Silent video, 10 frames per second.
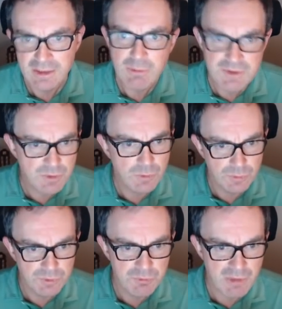Now, it's
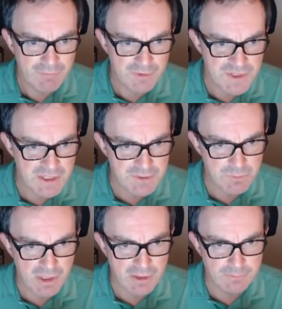called gravity
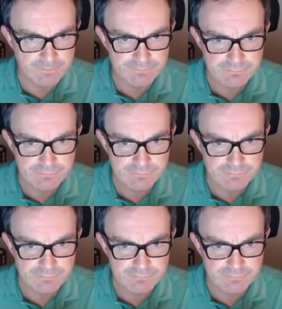as well.